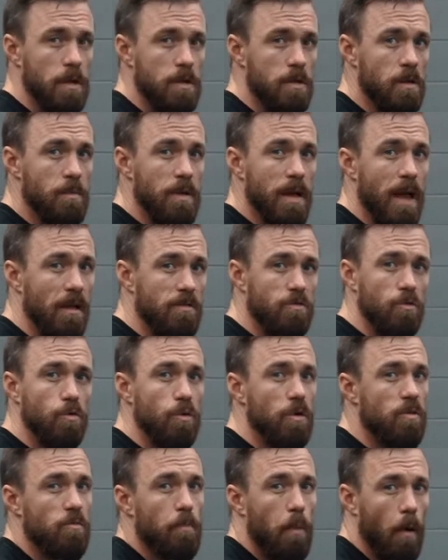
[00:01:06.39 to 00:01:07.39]
to be as good
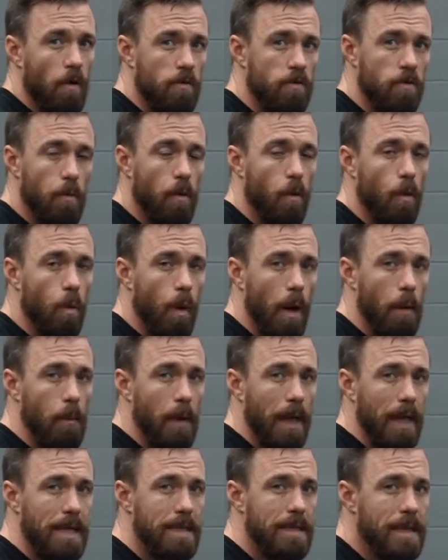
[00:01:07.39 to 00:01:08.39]
as possible when we're
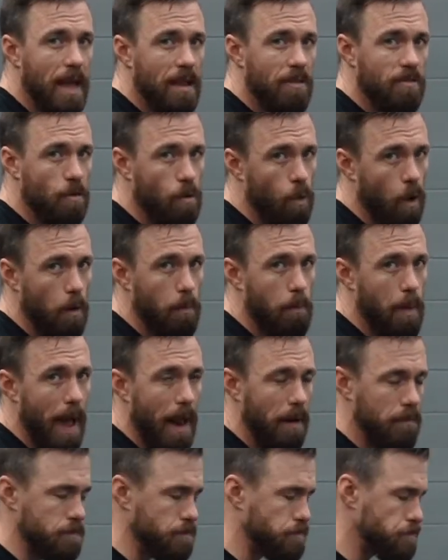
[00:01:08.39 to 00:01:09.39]
in that squat
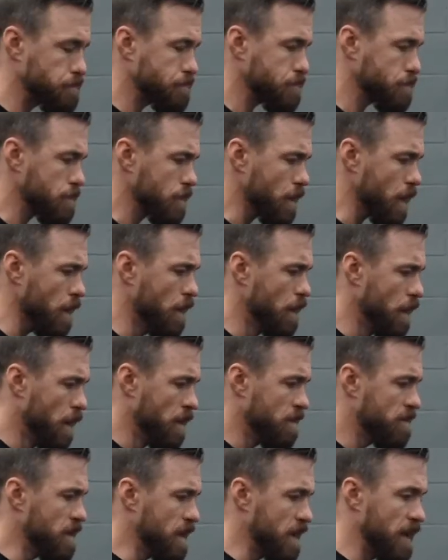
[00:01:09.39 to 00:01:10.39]
pattern.
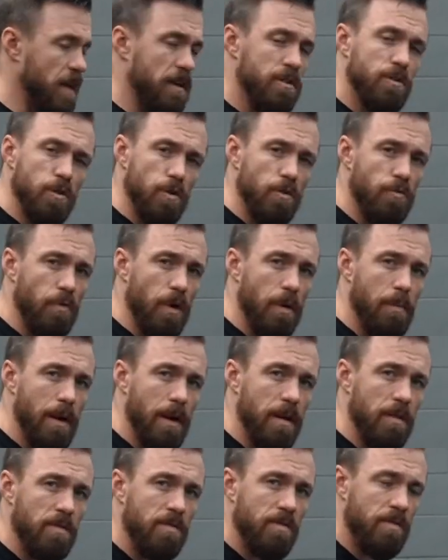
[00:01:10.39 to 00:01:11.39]
Sitting here 2 to 3
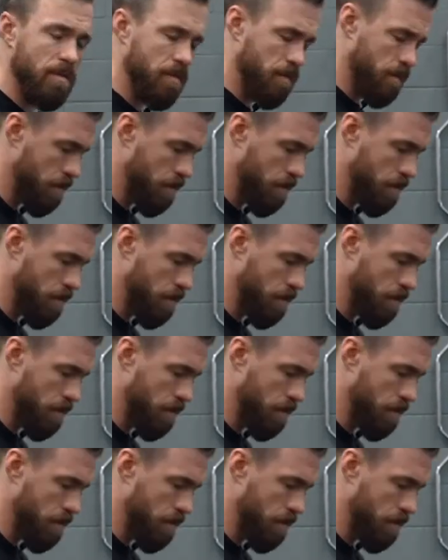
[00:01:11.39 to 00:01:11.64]
minutes,